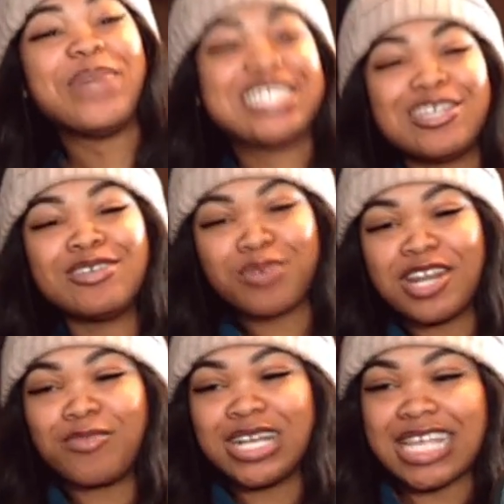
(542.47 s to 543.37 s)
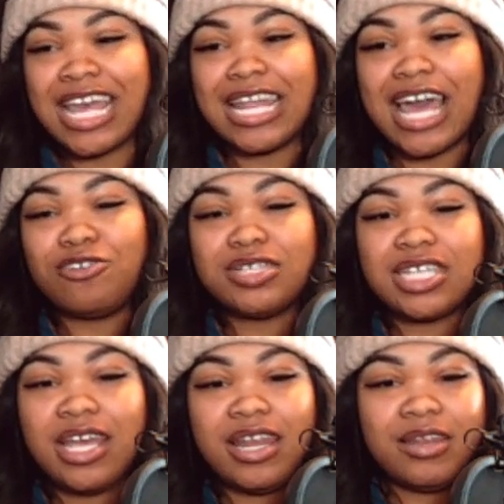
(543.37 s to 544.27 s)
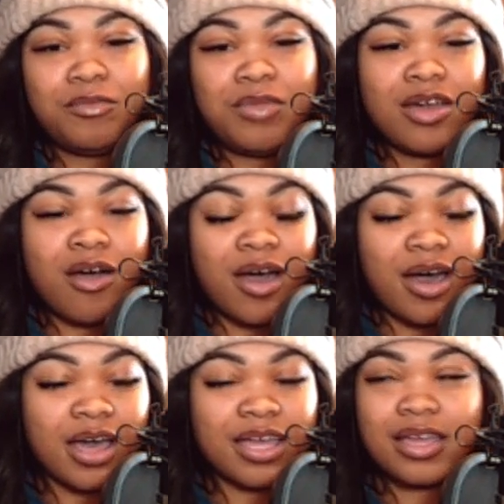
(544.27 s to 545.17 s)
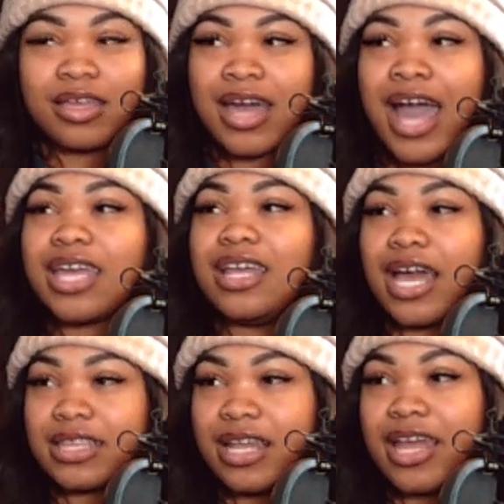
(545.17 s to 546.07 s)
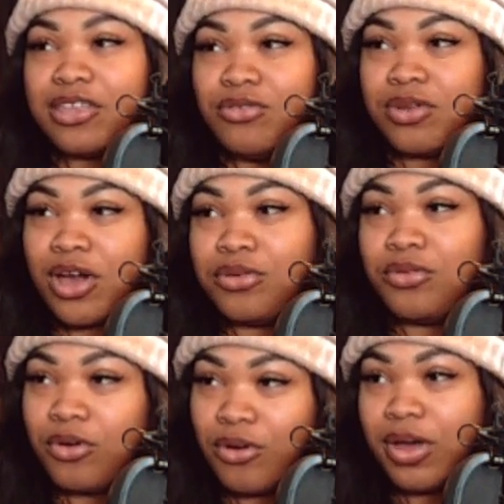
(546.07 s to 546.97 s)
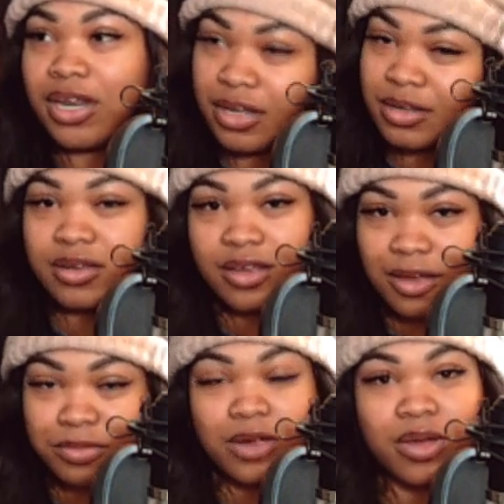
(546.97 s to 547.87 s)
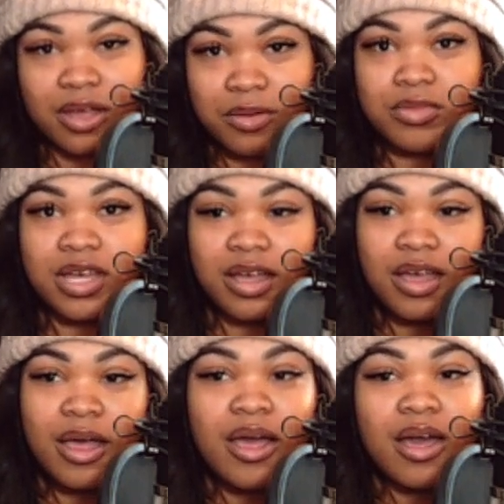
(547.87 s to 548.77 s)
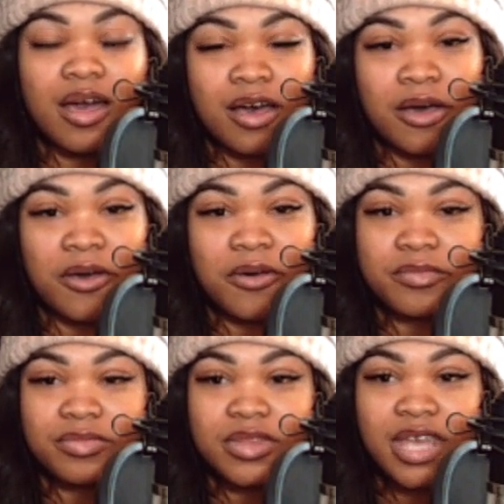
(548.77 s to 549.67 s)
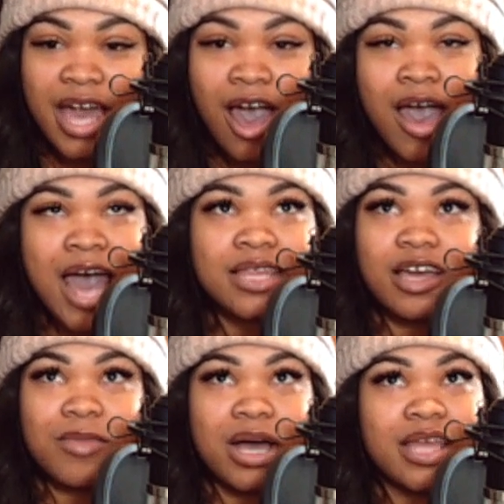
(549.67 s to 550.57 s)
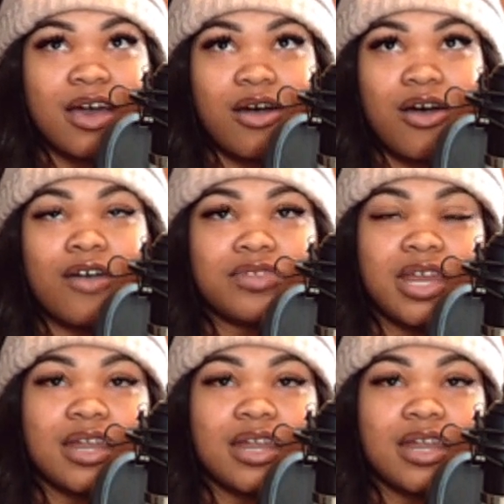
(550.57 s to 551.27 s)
But she was pretty much saying like you shouldn't be all cocky like that. Like you sure. know you going yeah, up yeah, there yeah. with them. But yeah, um, yeah, I, I, think about that often.